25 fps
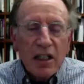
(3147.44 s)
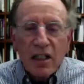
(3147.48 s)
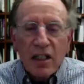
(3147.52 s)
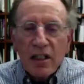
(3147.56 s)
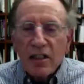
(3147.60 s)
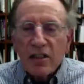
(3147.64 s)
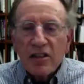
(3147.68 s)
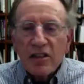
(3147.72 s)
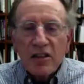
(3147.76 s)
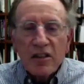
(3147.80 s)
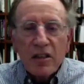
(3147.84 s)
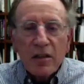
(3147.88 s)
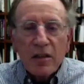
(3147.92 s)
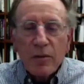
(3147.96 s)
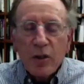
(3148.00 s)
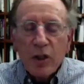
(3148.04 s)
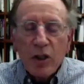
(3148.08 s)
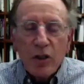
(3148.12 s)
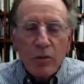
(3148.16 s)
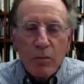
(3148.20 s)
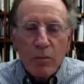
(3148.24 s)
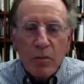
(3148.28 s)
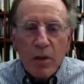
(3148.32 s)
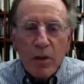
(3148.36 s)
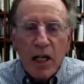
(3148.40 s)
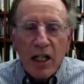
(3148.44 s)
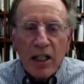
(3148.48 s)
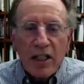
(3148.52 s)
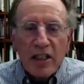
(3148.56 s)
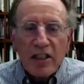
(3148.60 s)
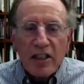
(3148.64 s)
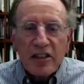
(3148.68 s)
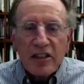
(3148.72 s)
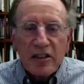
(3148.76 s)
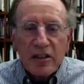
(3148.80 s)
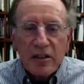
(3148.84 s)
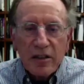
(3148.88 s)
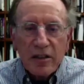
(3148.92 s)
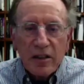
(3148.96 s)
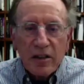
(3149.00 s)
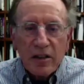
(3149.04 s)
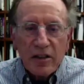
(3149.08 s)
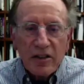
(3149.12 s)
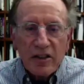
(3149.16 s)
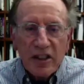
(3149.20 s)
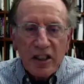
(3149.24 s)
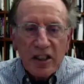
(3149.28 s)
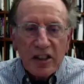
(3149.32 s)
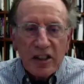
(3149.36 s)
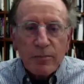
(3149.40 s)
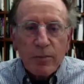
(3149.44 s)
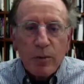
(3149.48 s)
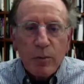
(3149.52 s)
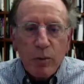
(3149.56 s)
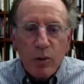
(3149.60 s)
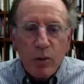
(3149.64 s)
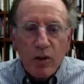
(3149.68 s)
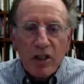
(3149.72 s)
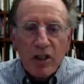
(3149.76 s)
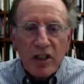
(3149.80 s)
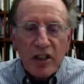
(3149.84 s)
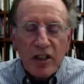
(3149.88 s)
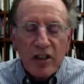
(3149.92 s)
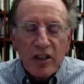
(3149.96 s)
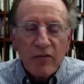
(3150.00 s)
some humongous disproportion